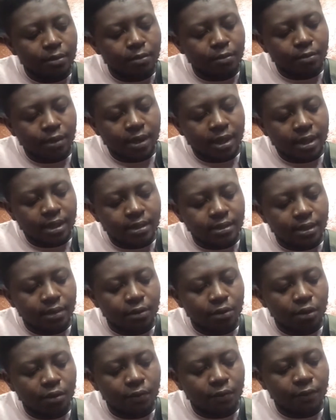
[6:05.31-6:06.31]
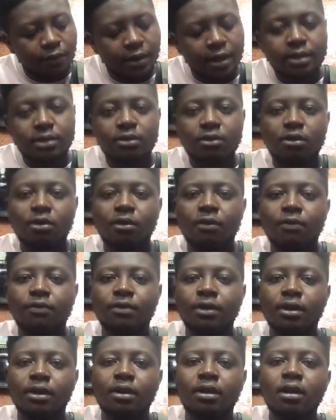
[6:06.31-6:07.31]
plays the 3rd fret of
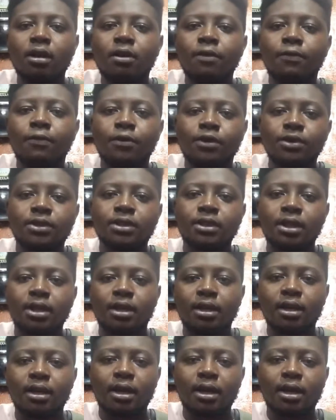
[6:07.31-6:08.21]
the 1st string.